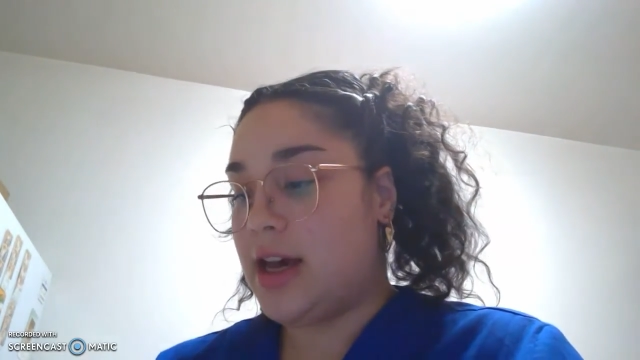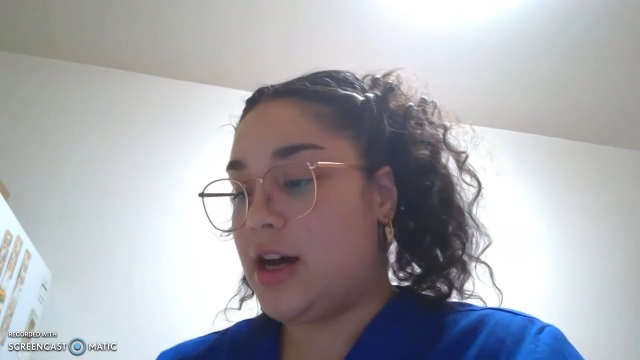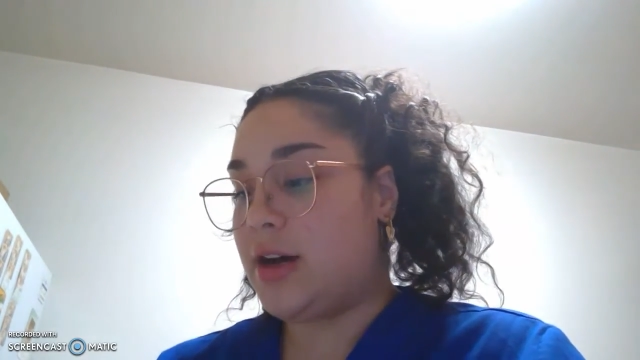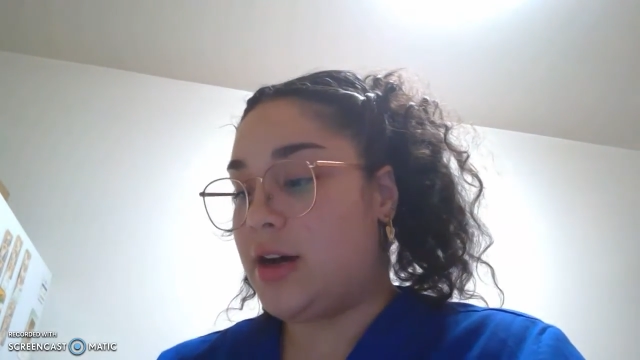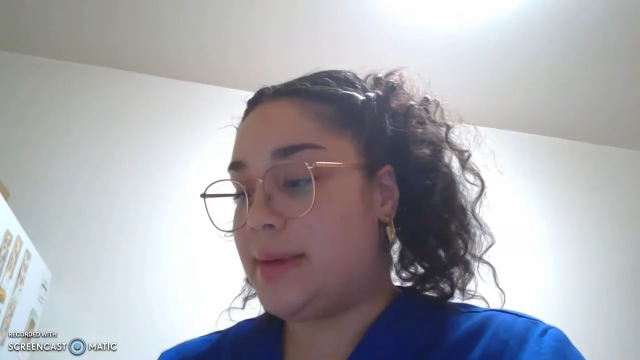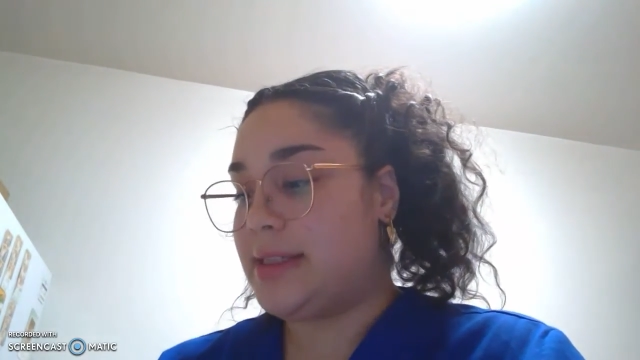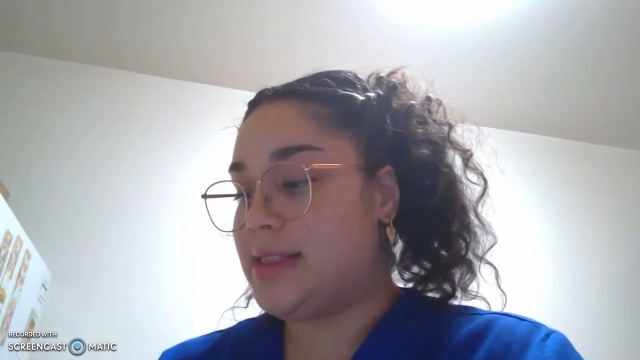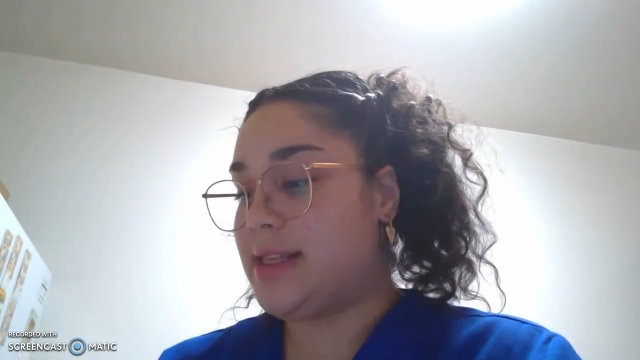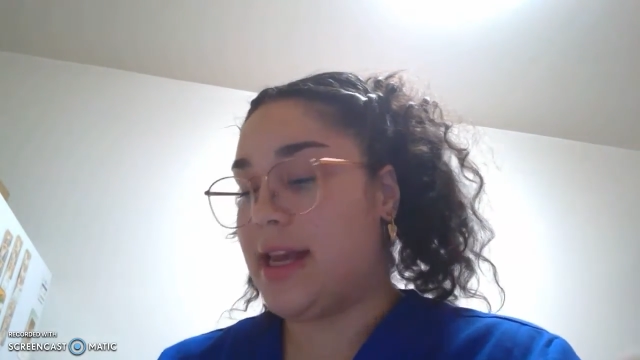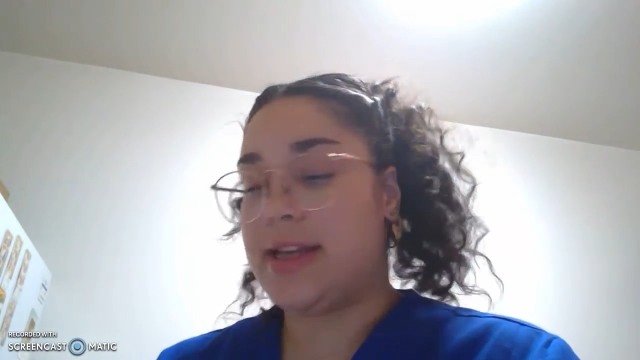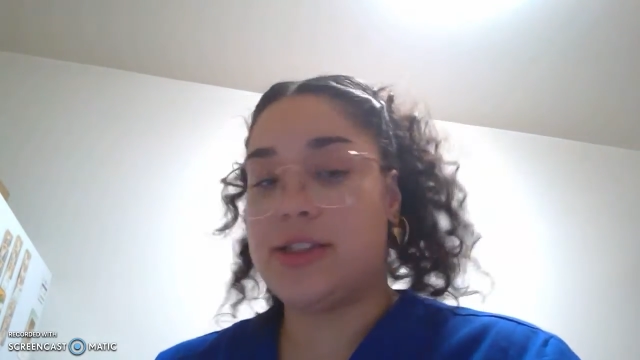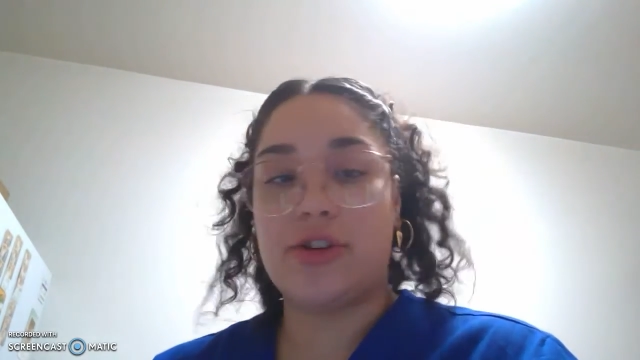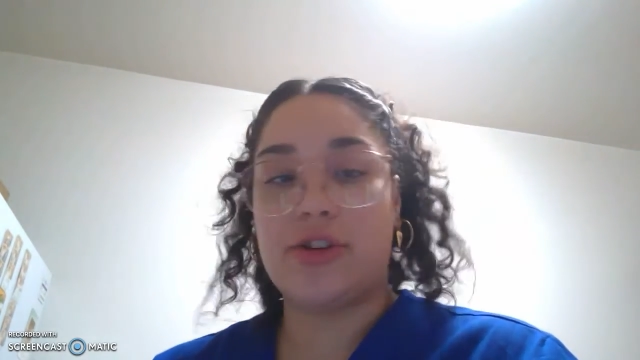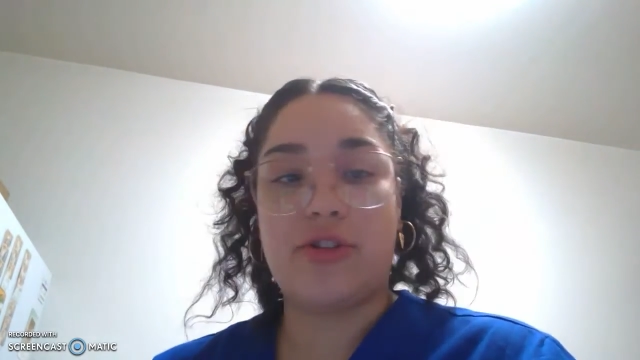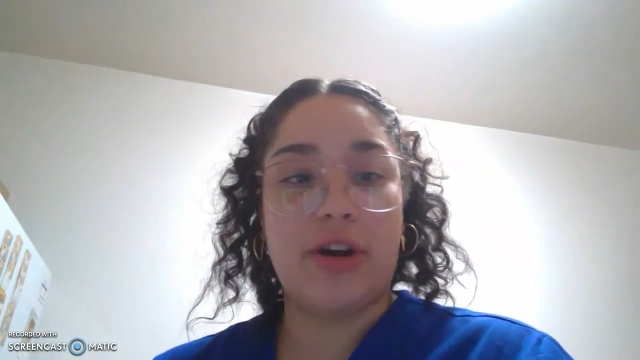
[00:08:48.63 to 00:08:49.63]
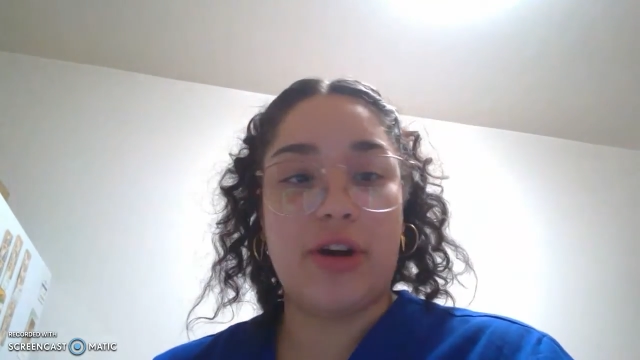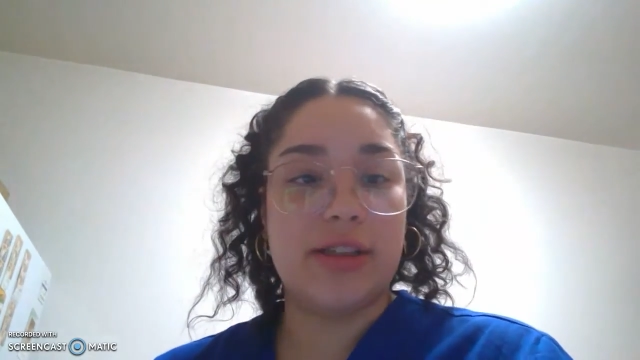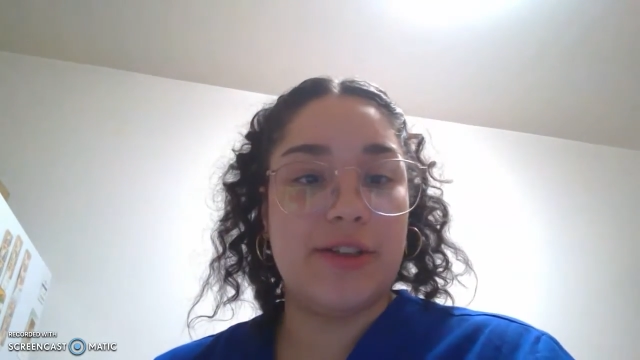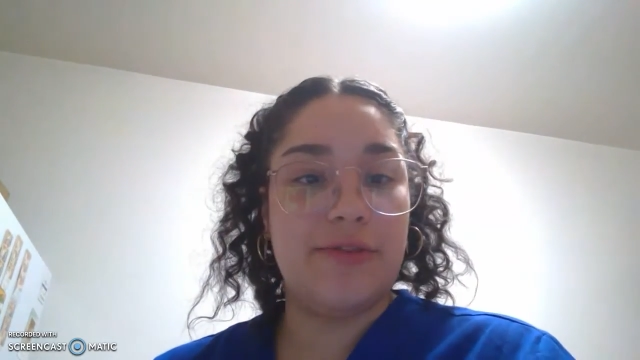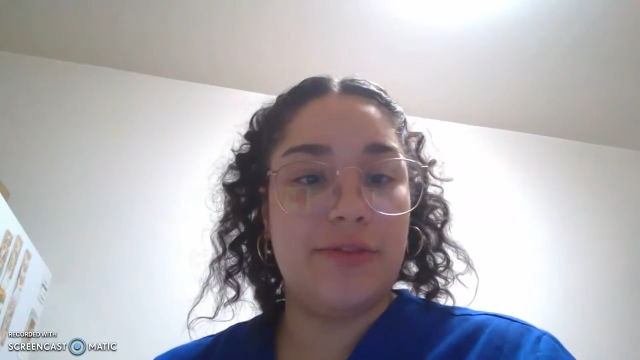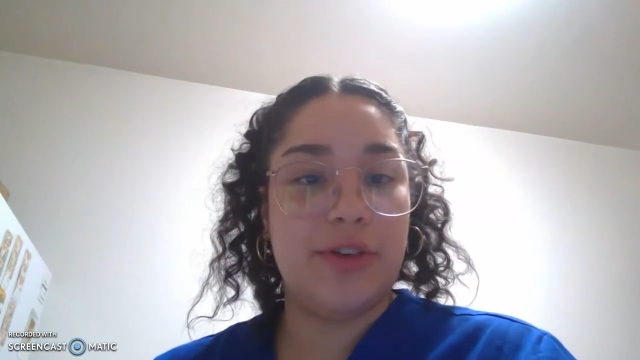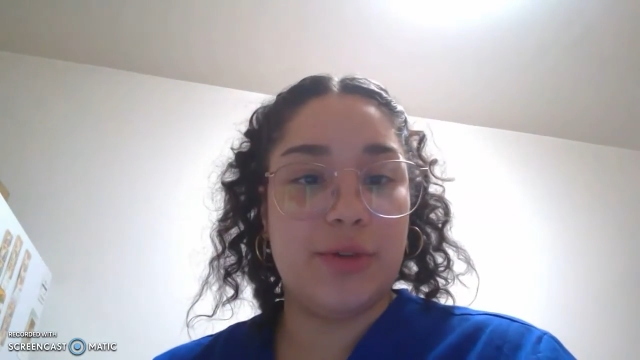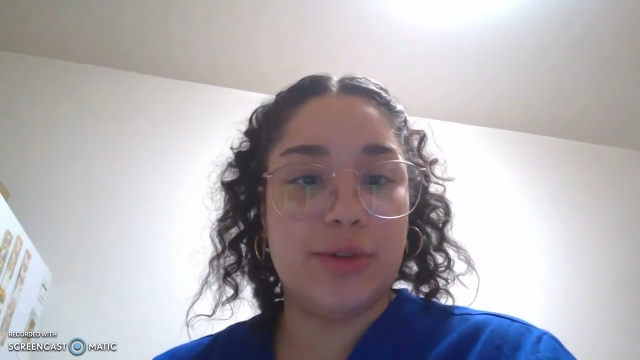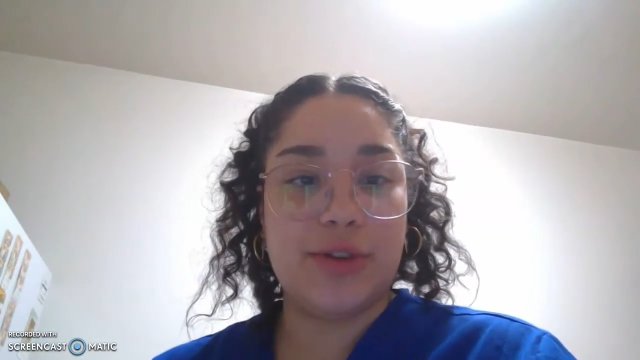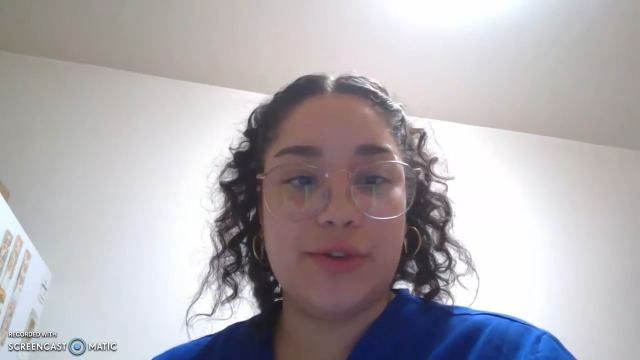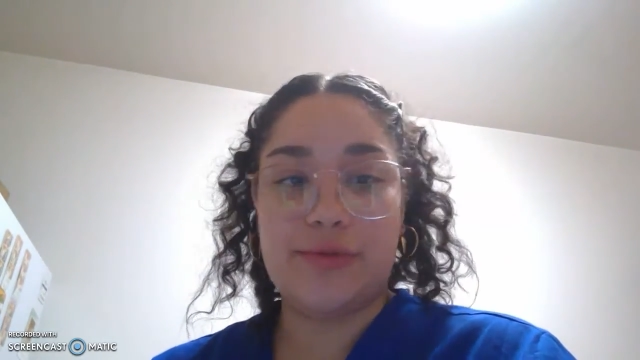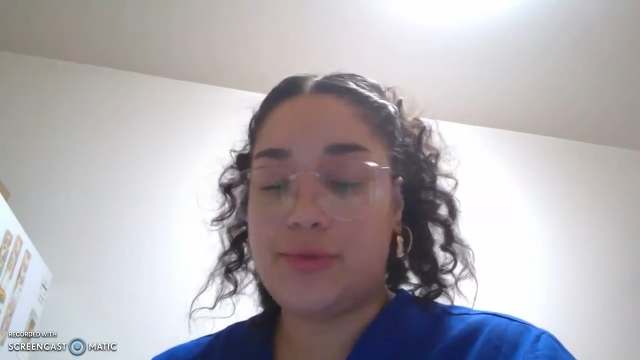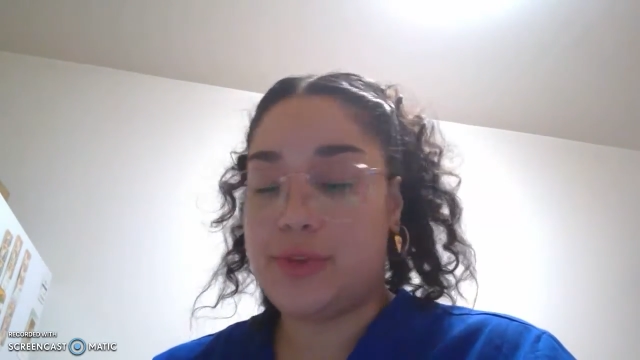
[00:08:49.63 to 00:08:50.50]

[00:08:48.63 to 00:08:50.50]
it scans across the field of